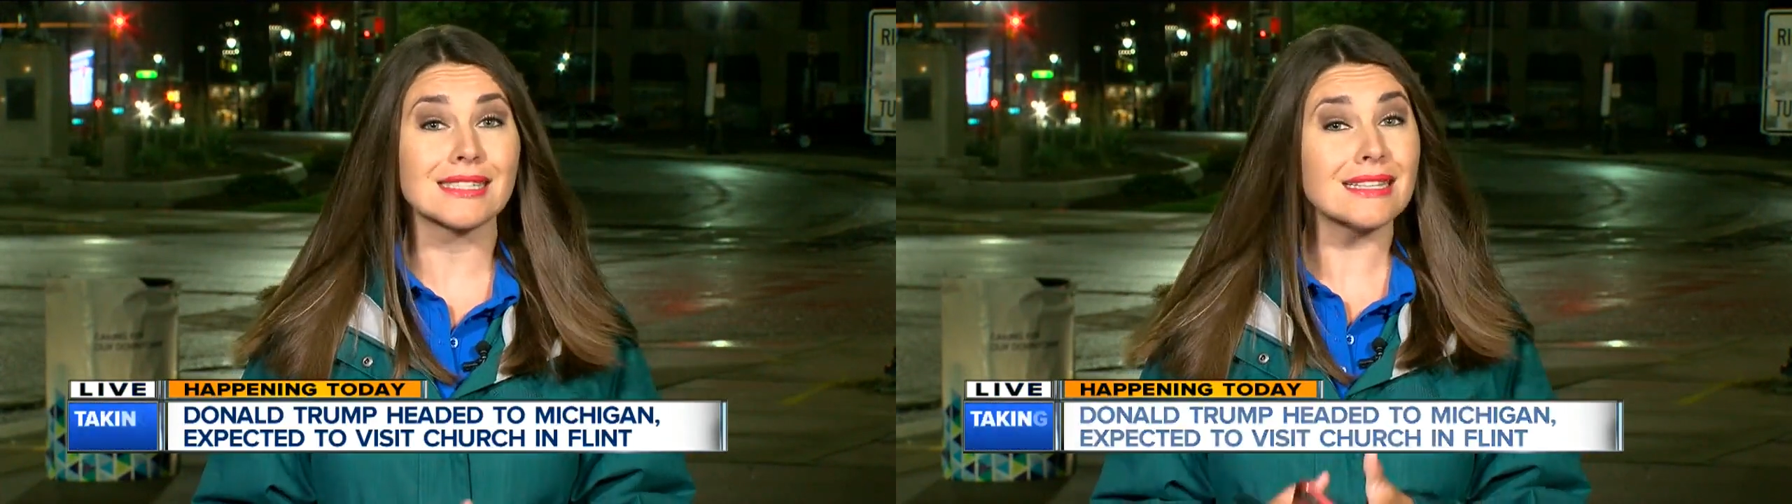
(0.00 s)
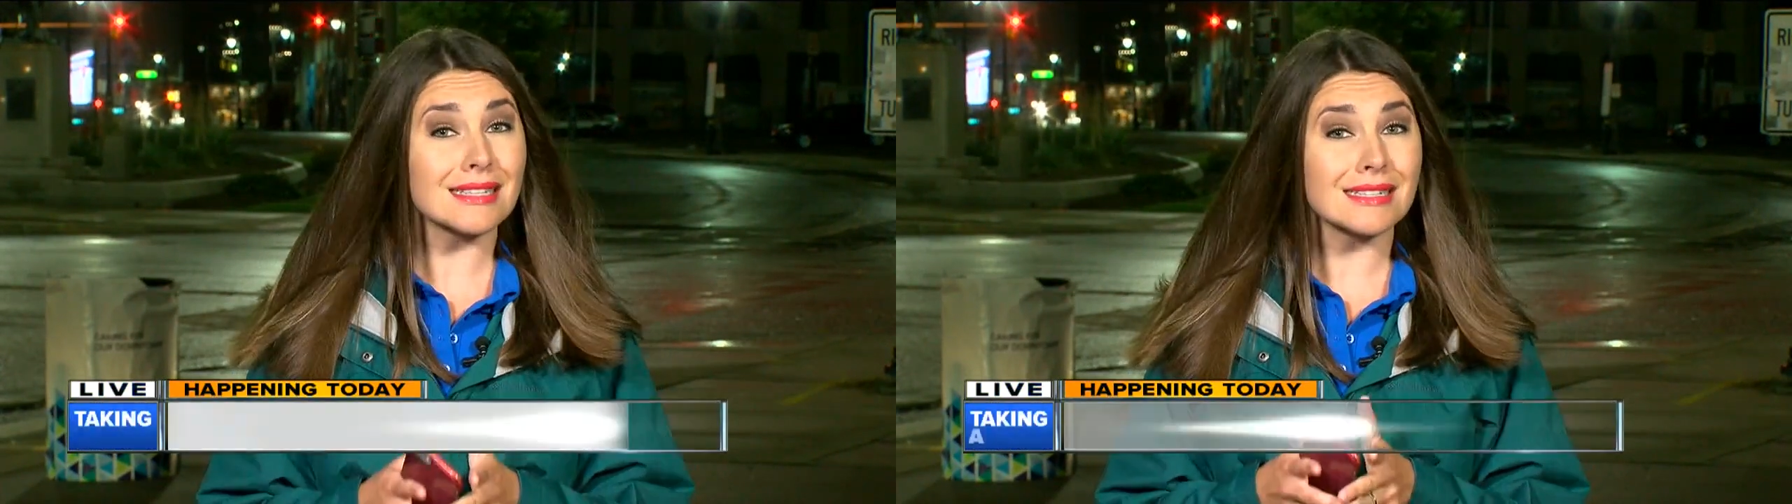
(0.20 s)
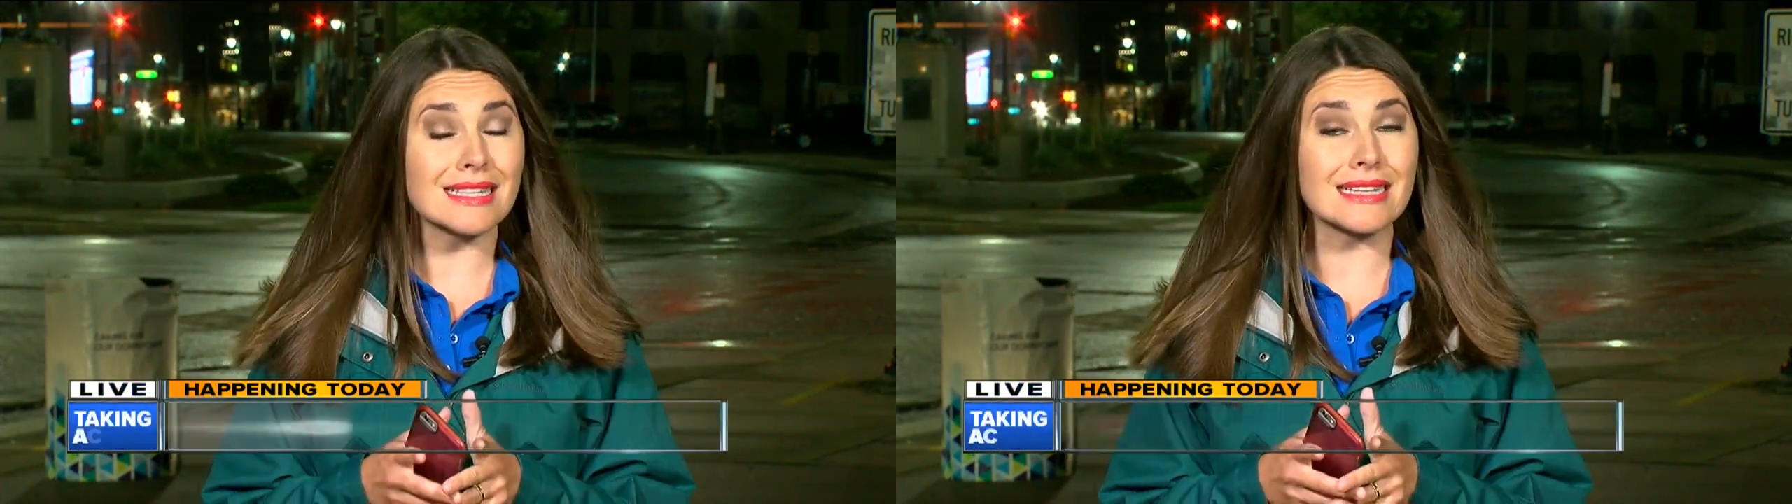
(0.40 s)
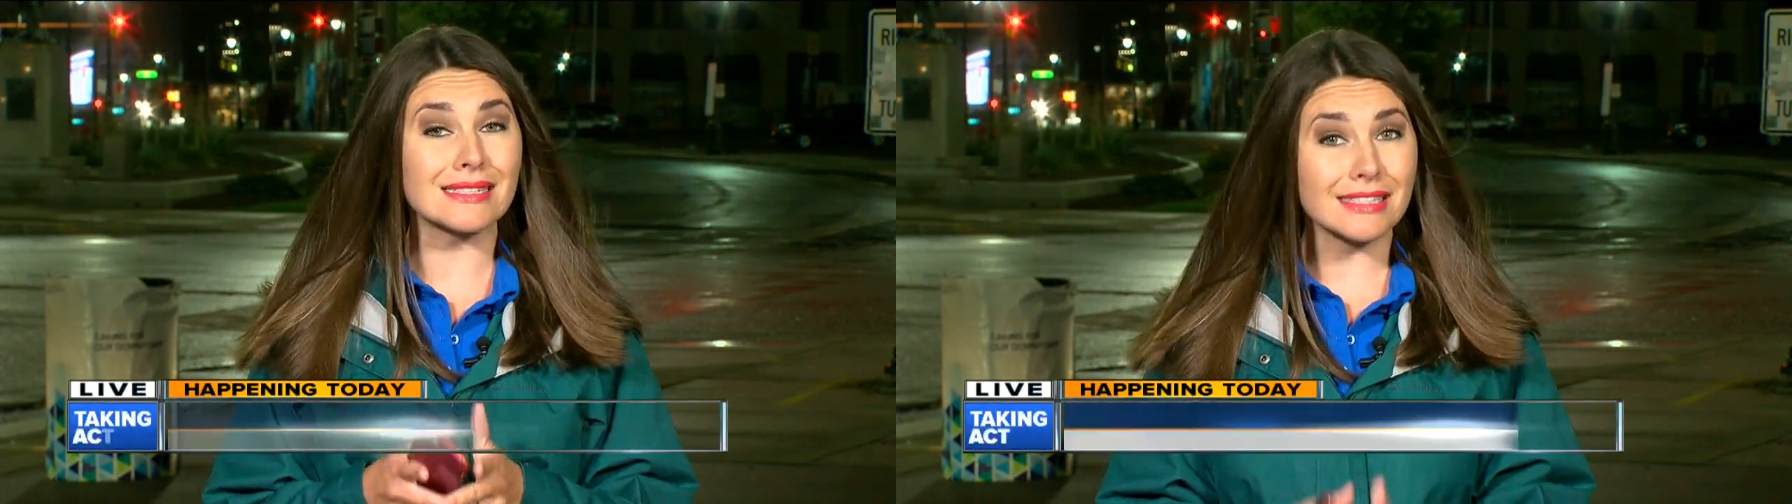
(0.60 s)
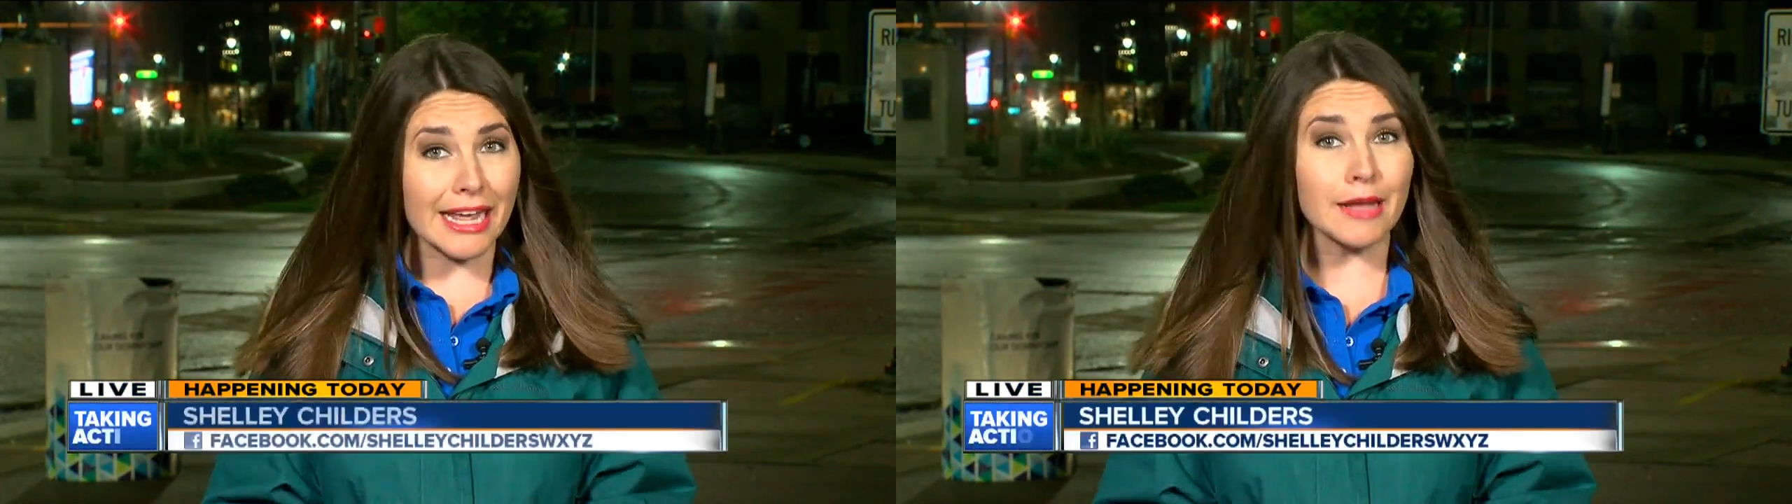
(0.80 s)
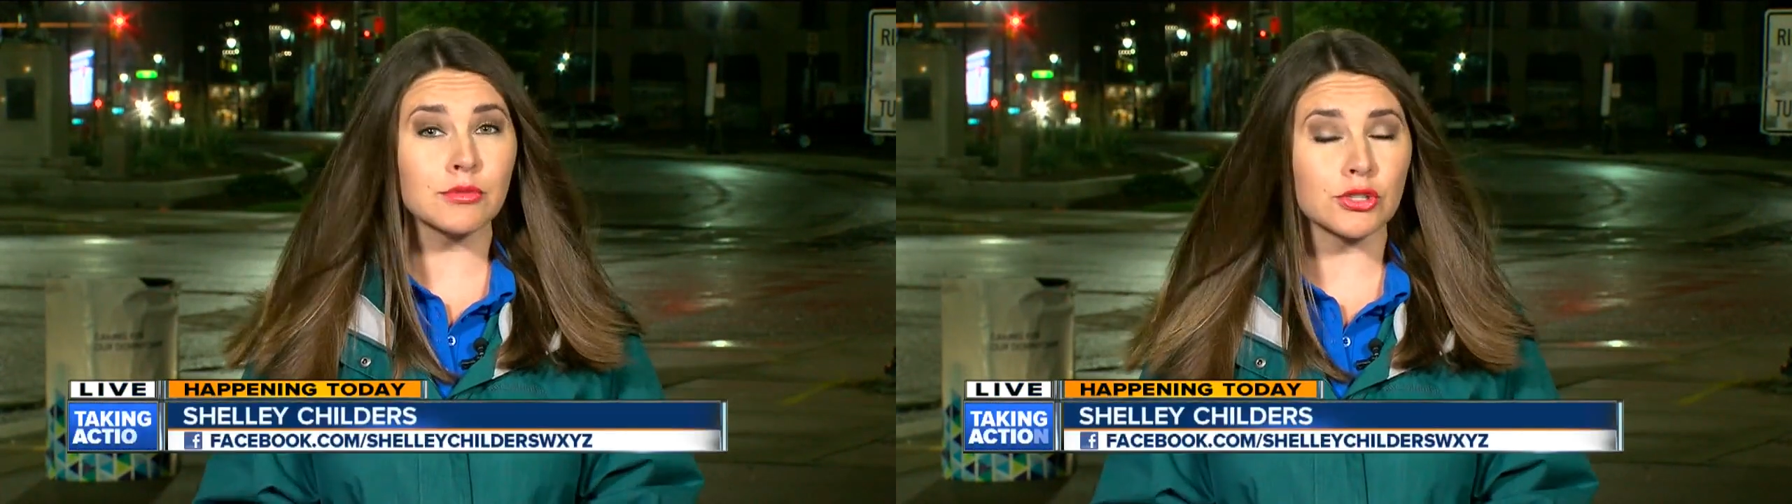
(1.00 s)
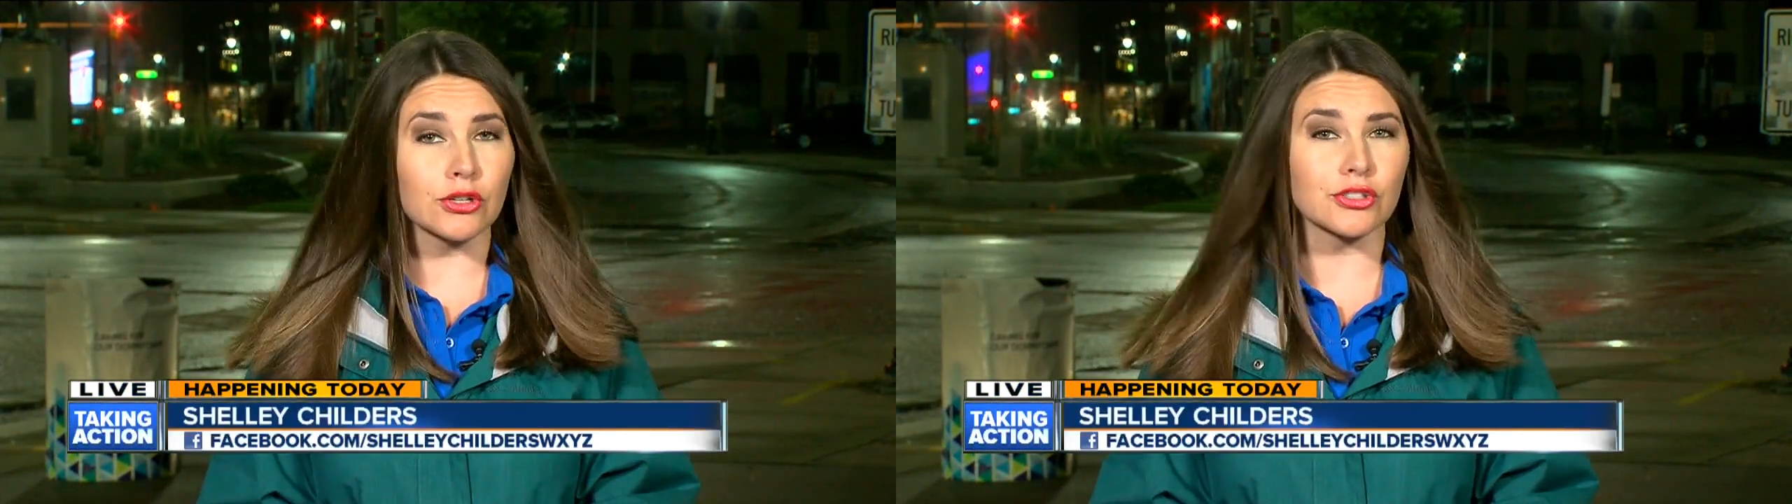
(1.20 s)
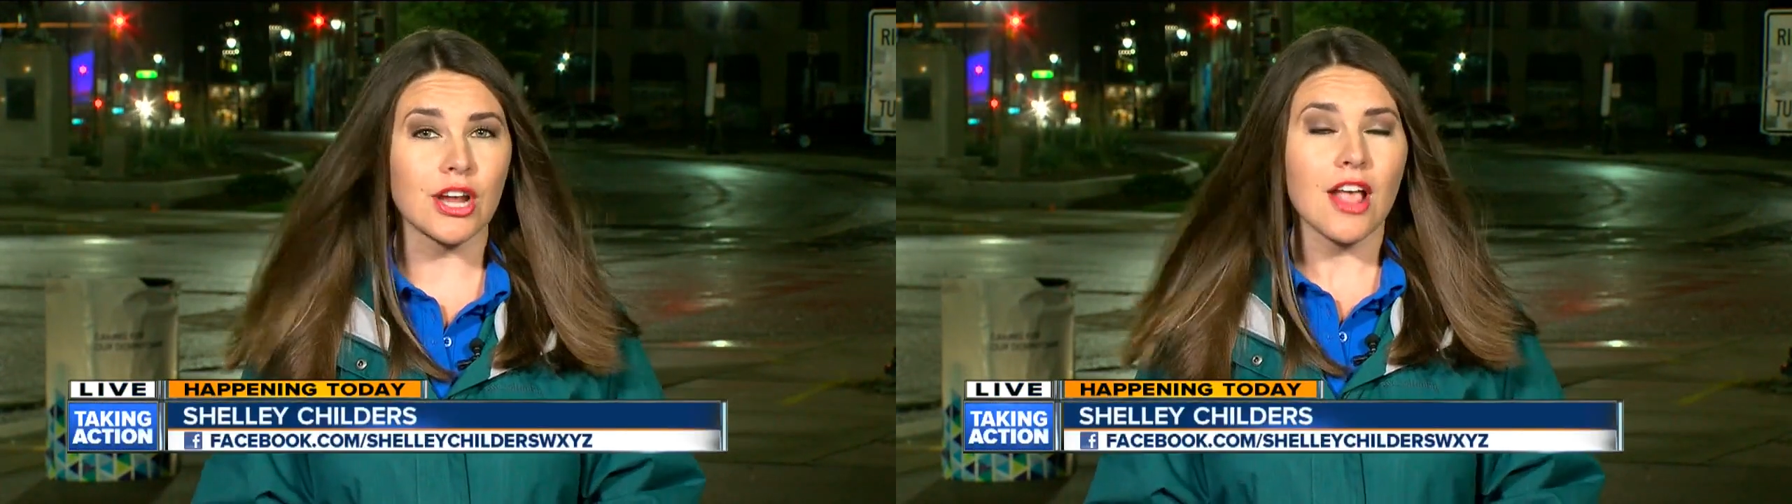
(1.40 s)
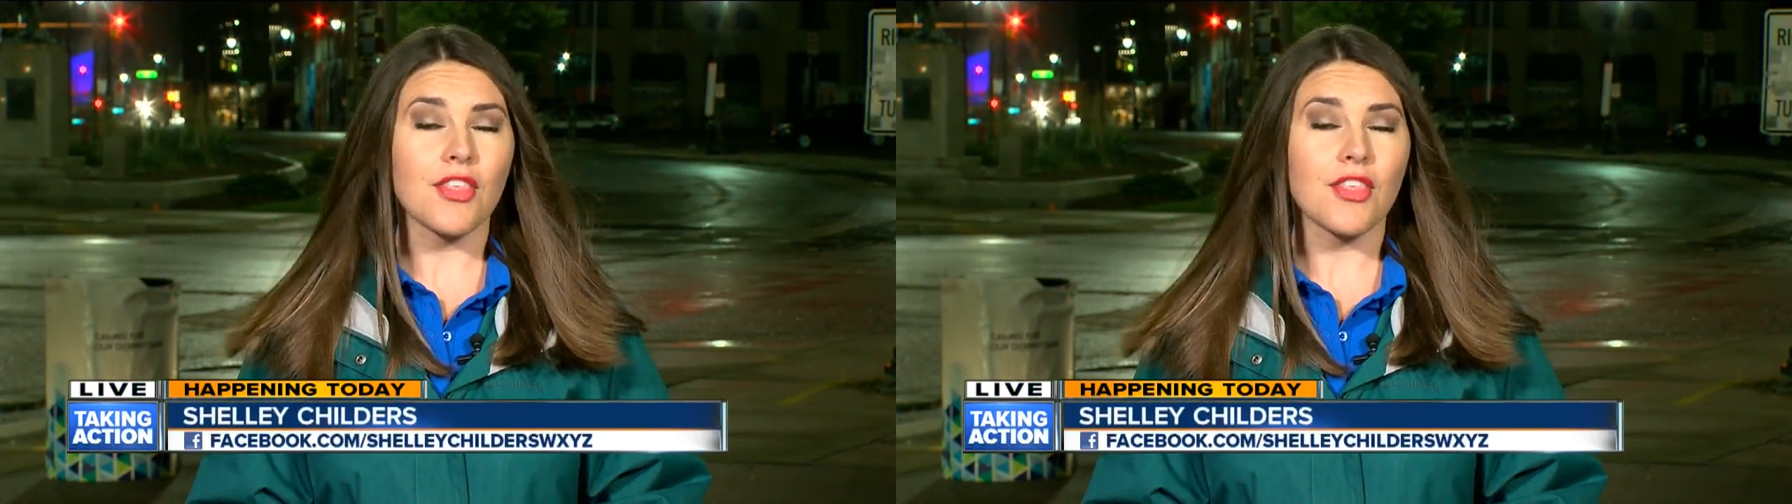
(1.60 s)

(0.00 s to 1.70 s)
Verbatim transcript: This is the same church